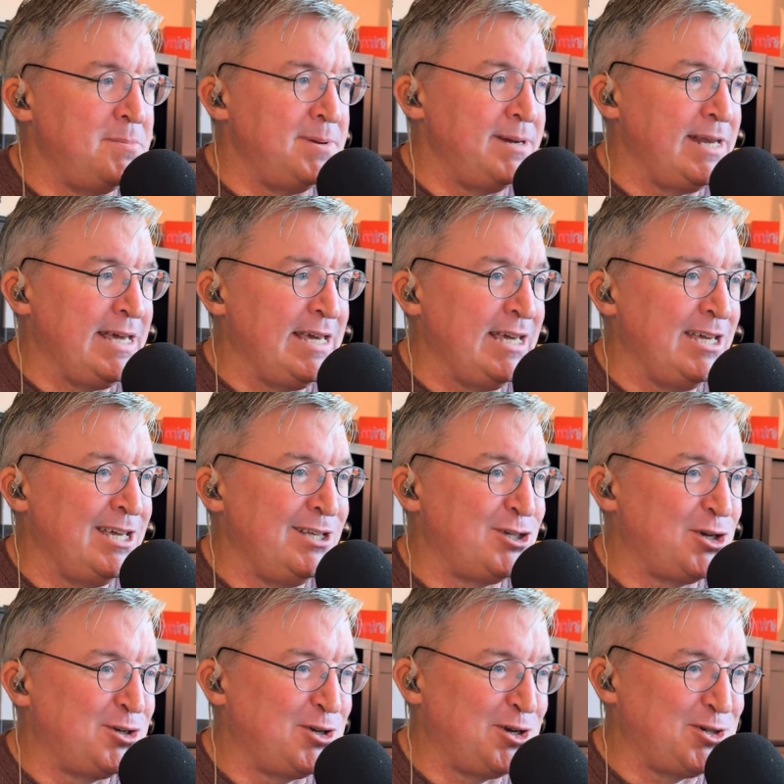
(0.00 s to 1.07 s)
money.
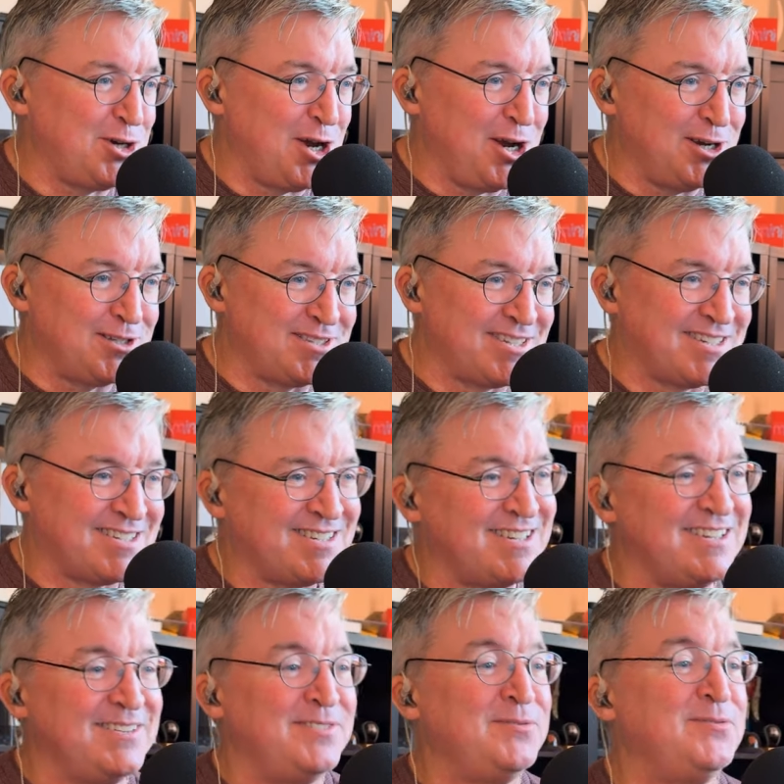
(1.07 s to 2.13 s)
Chart, chart,
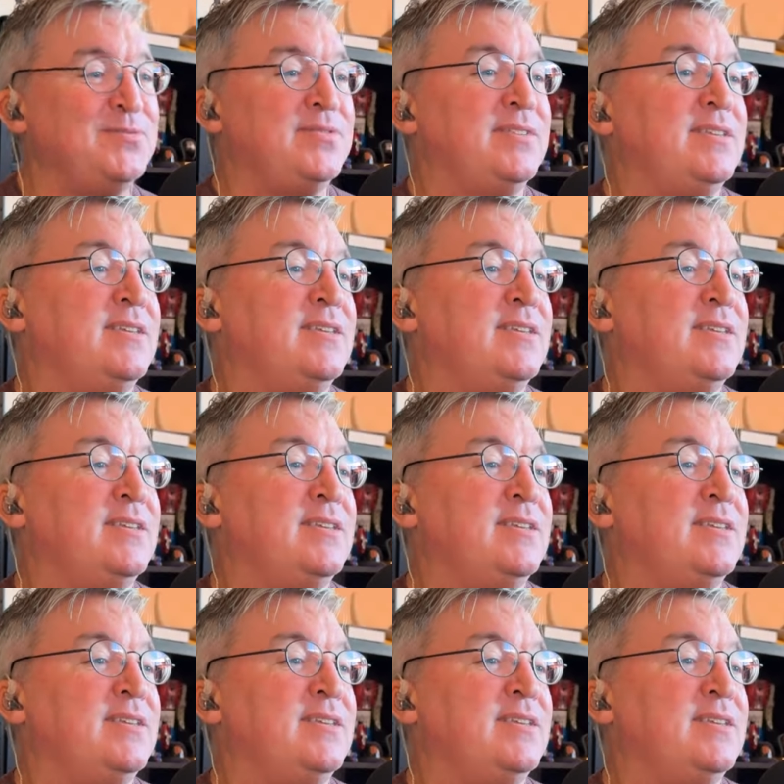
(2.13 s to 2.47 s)
charts. Thank you for